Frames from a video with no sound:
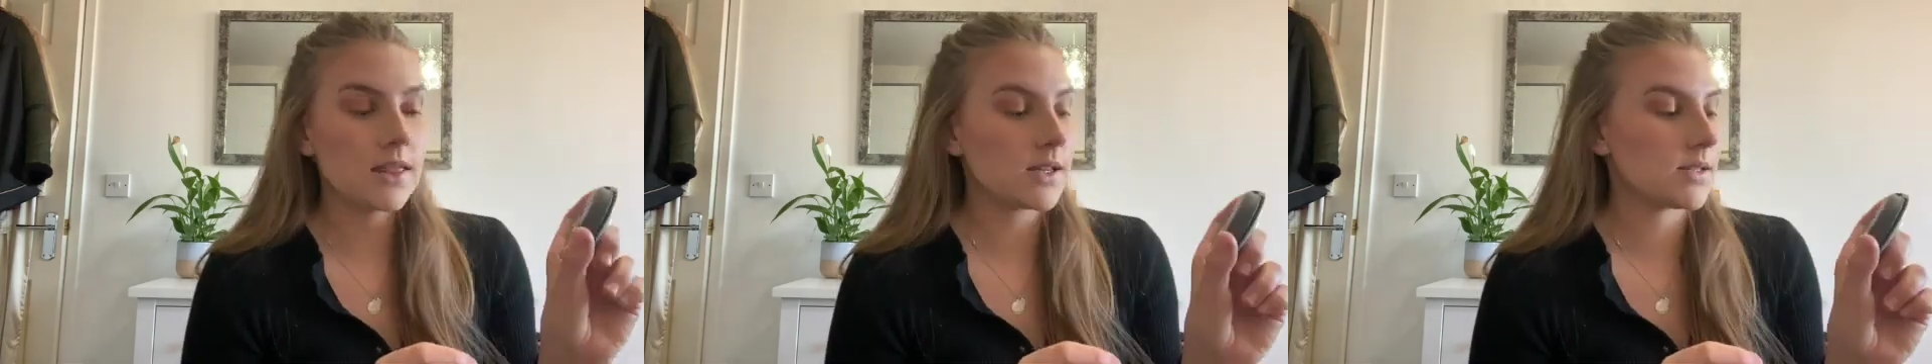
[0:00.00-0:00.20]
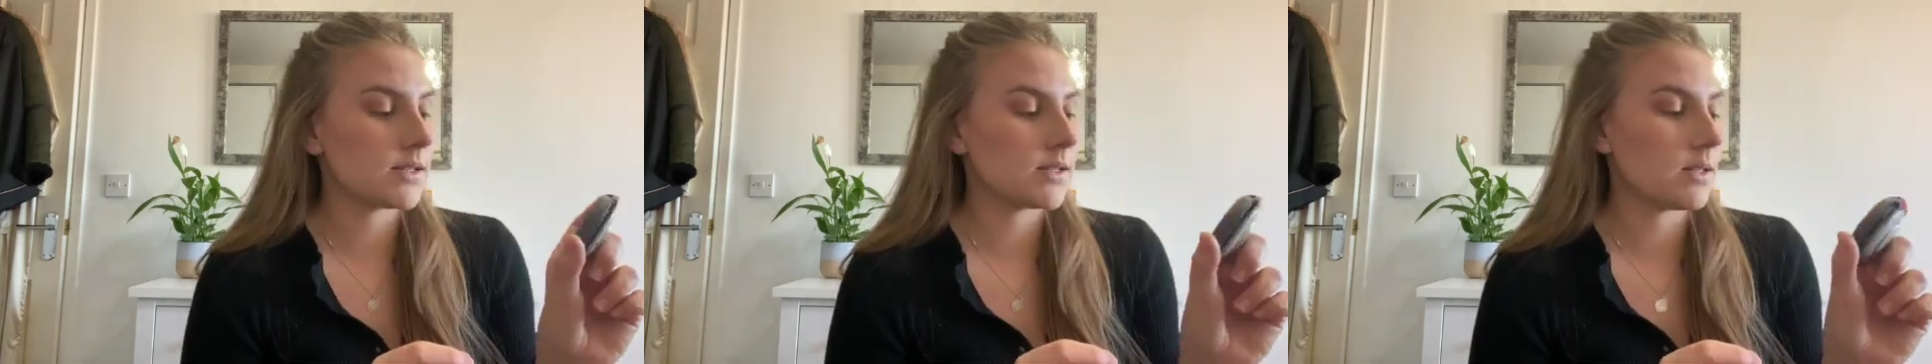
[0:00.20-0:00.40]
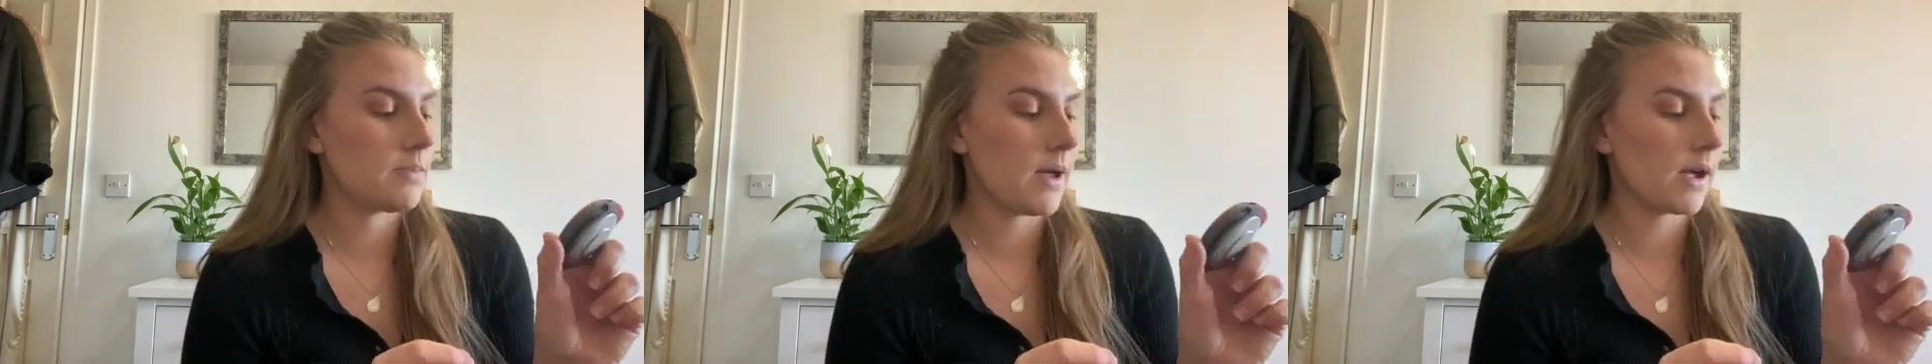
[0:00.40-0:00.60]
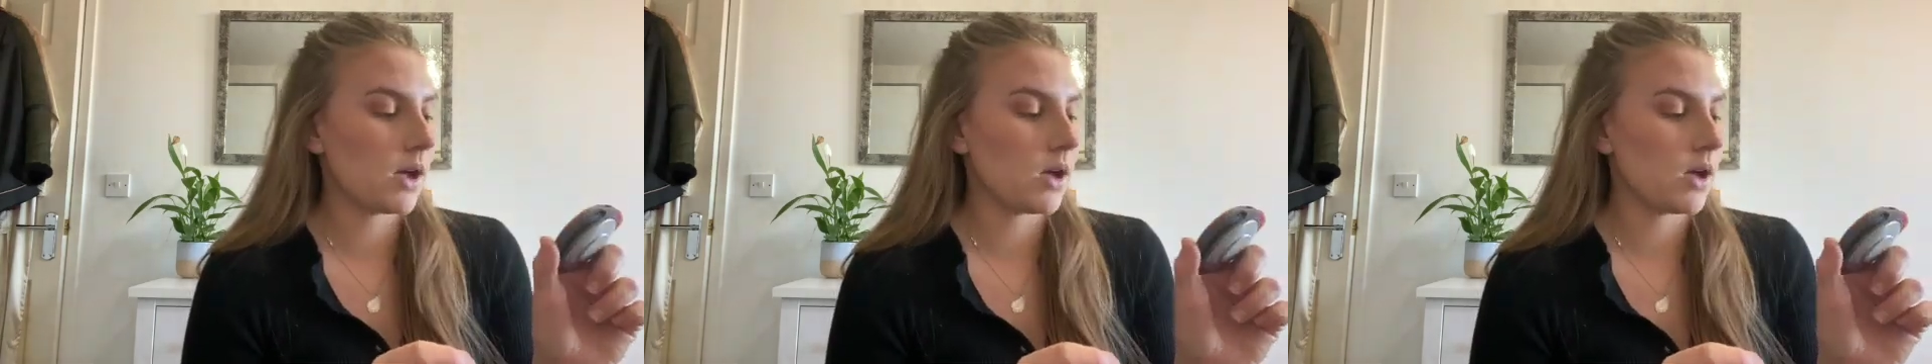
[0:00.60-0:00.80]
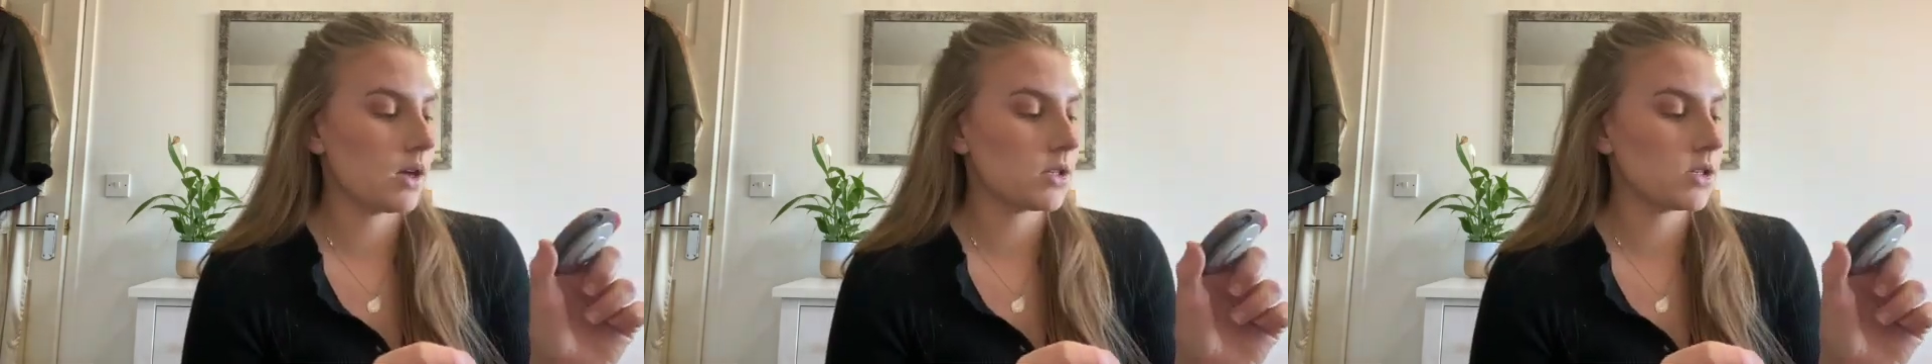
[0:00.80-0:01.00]
This is the
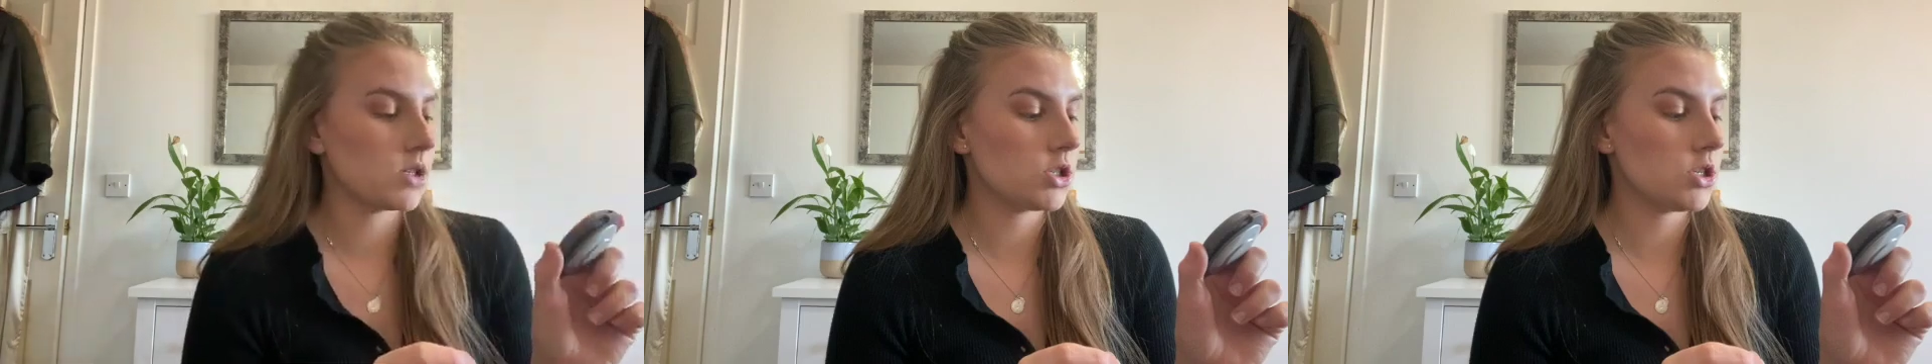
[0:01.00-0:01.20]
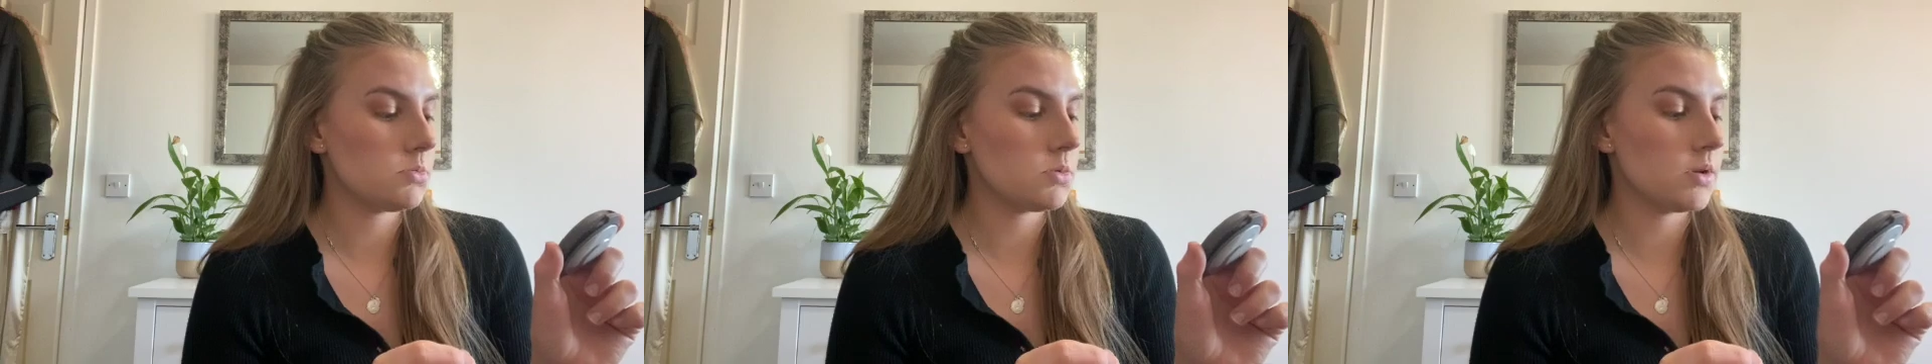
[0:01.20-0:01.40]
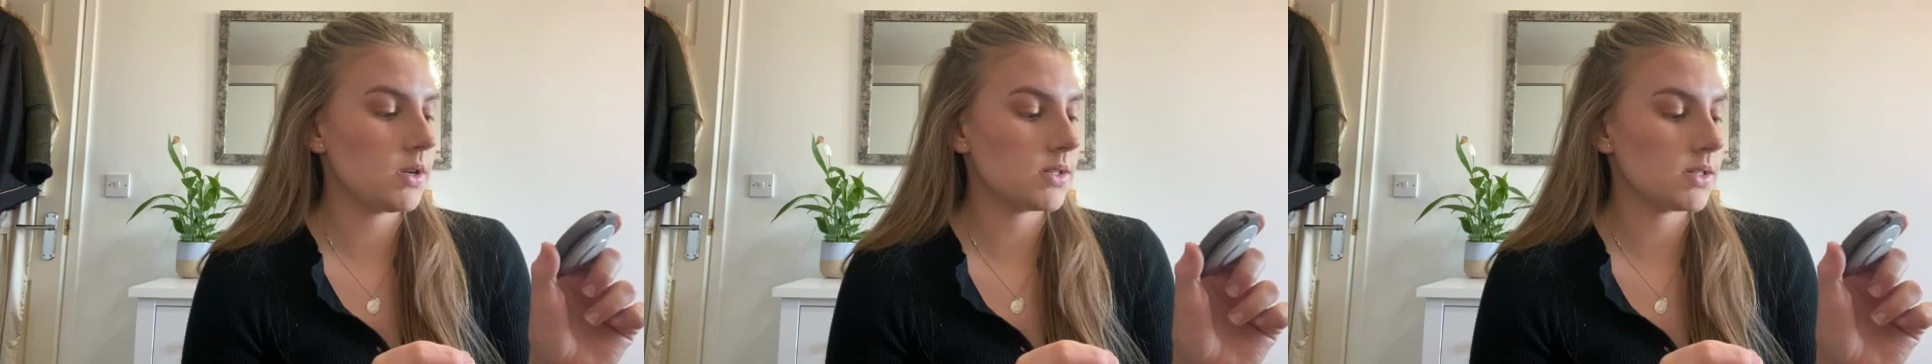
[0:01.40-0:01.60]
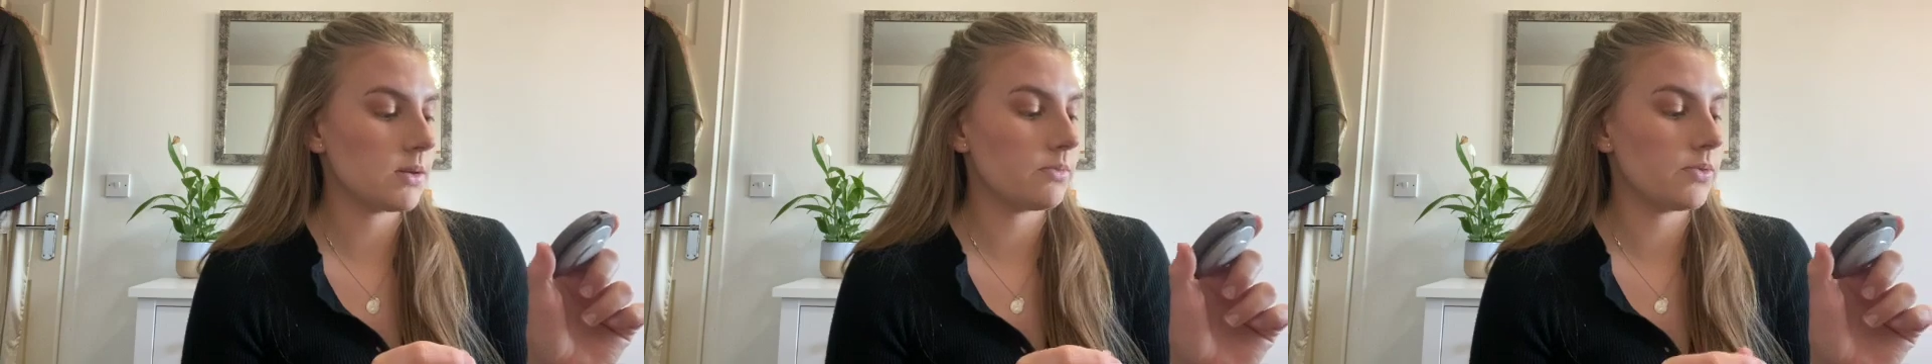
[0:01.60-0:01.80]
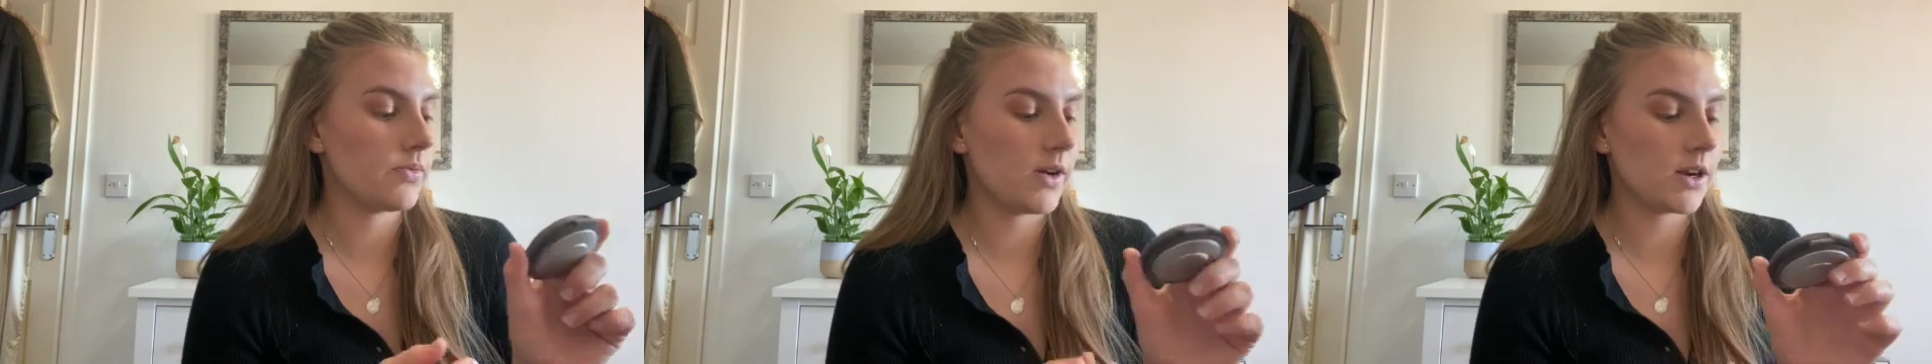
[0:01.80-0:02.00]
Becca Shimmering Skin
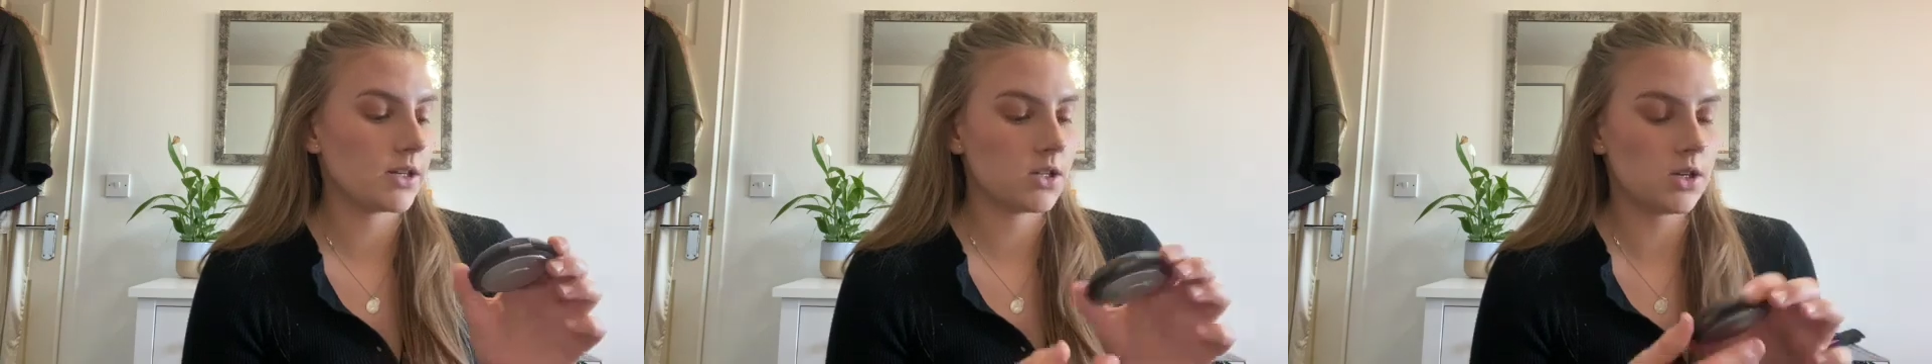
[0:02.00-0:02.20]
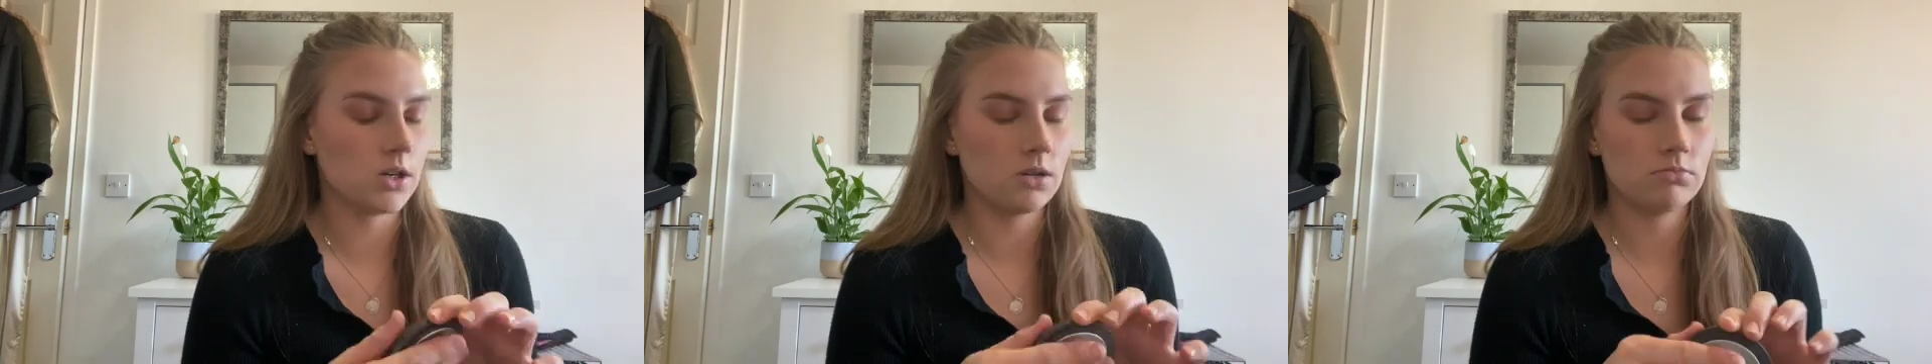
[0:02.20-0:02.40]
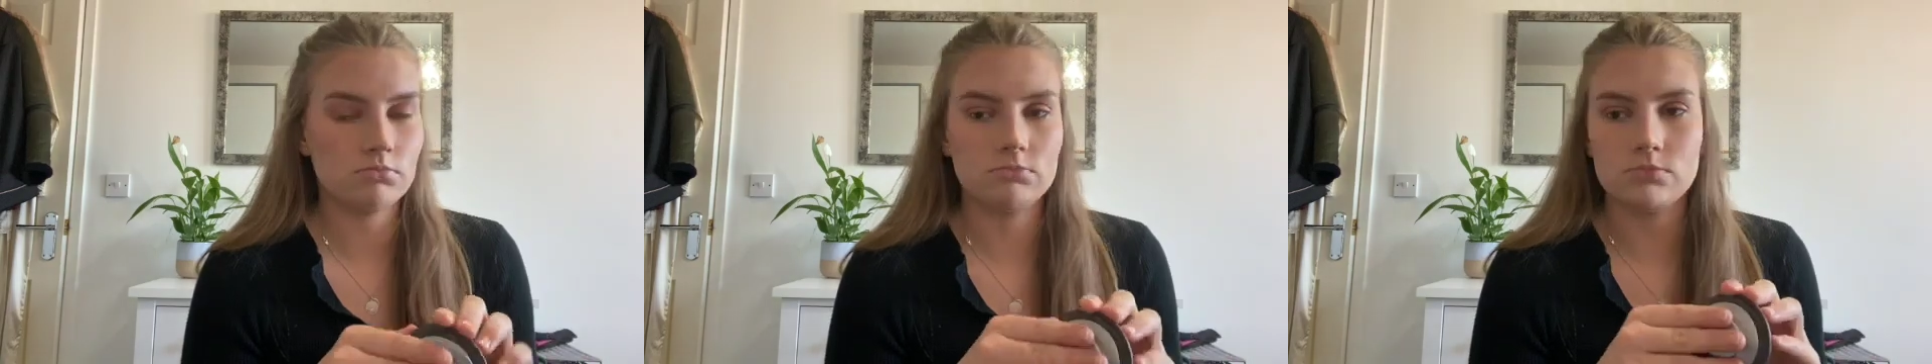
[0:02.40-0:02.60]
Perfector.